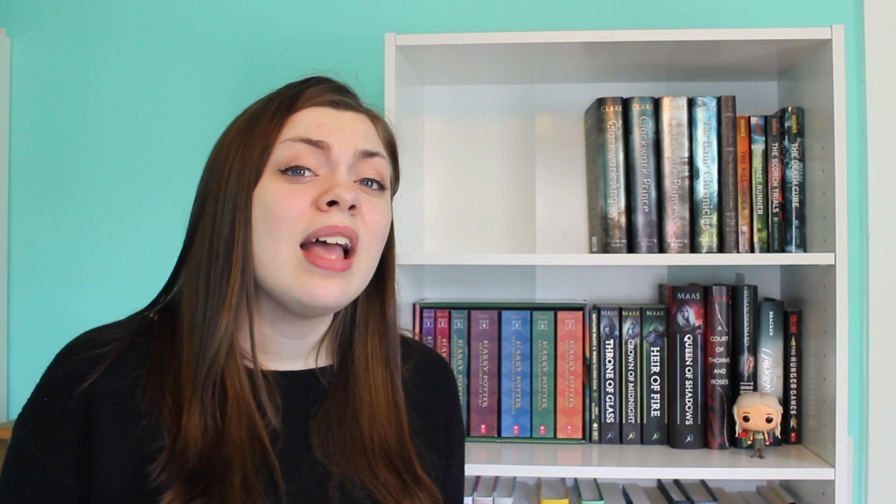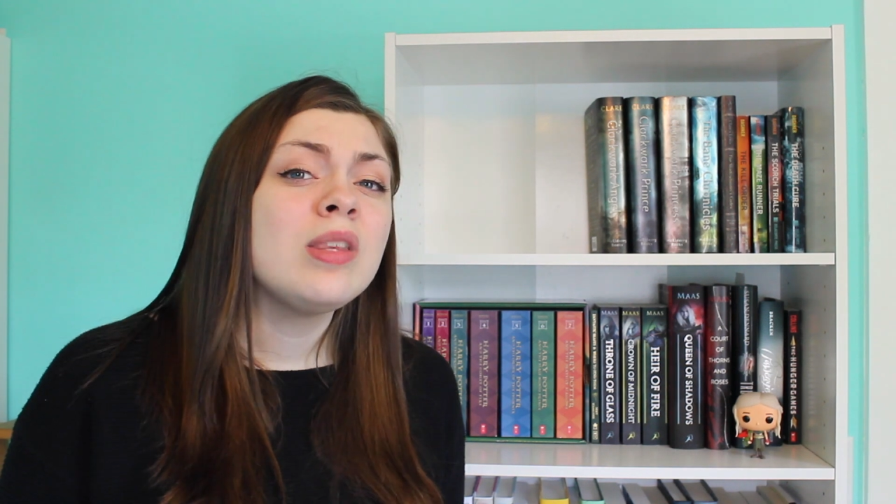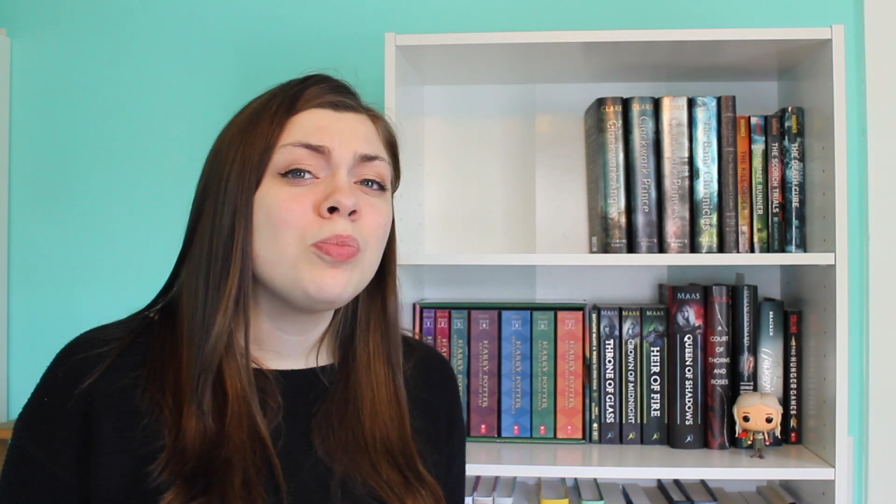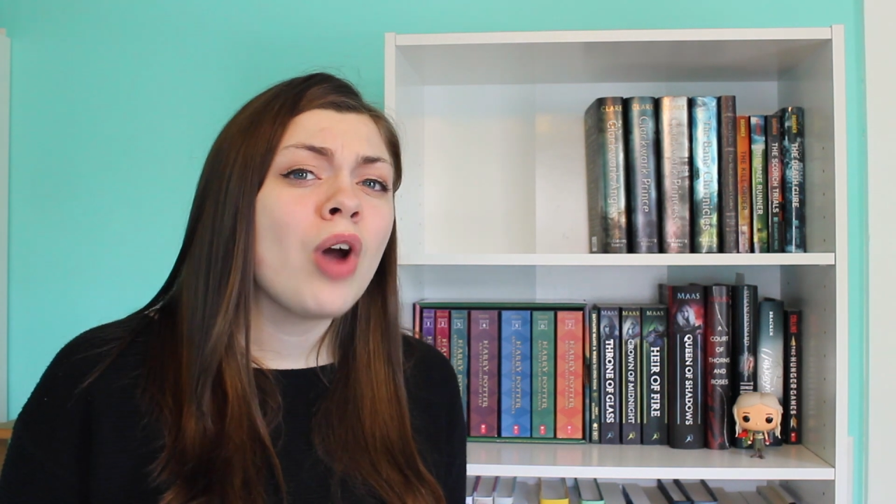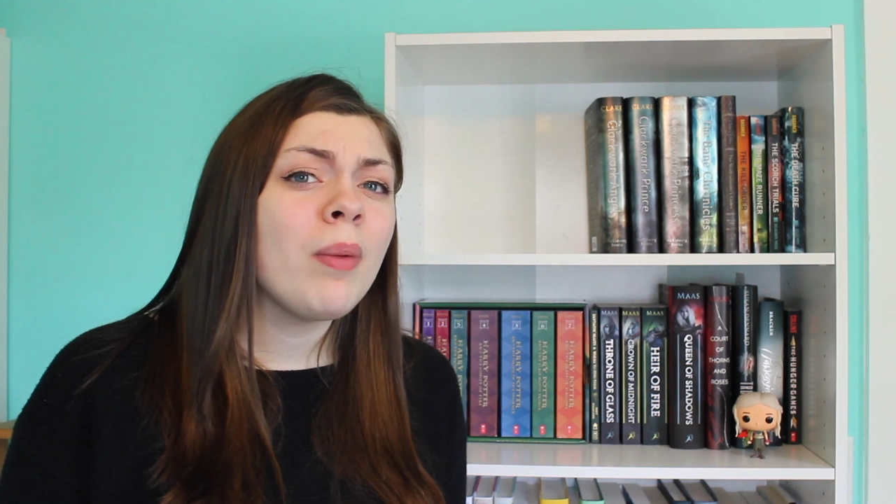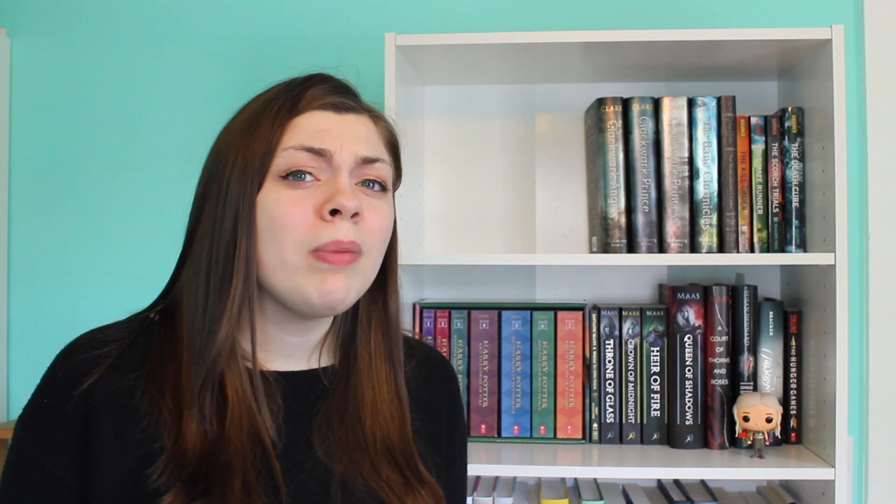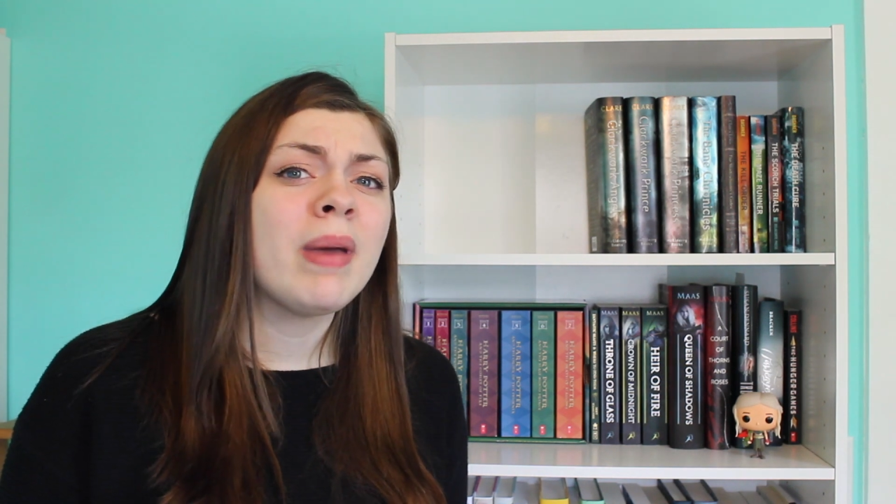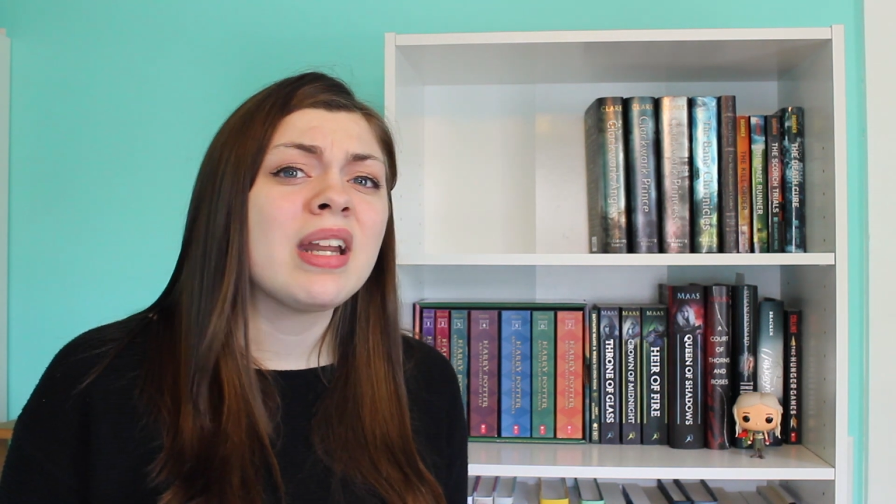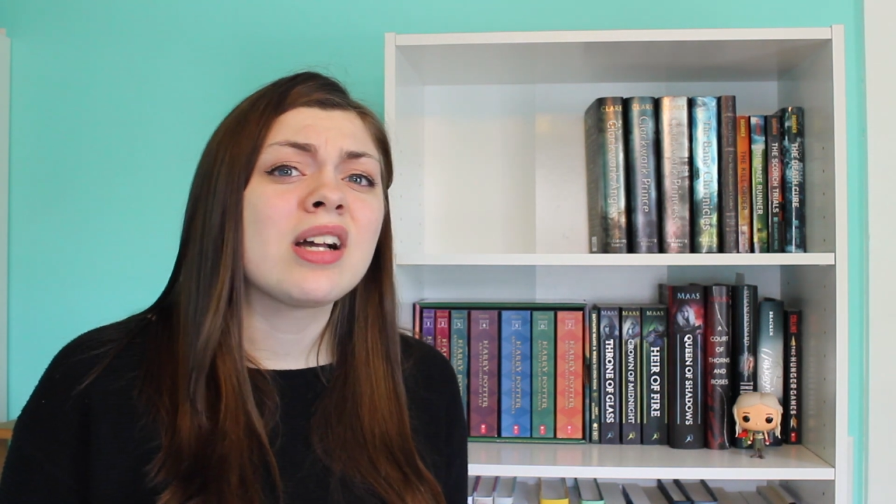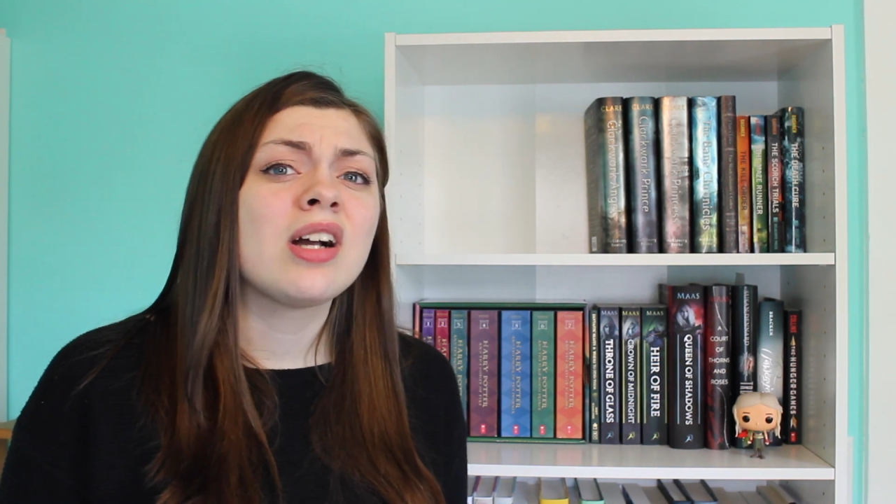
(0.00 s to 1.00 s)
It's probably
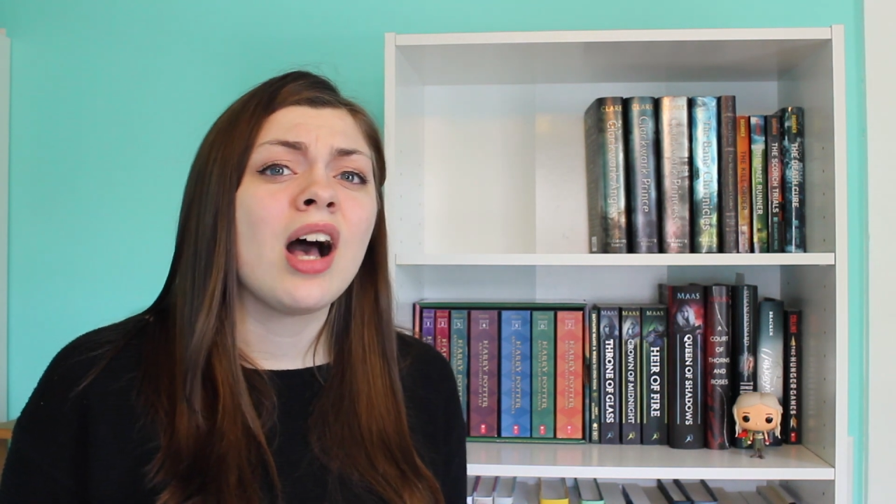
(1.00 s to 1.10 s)
been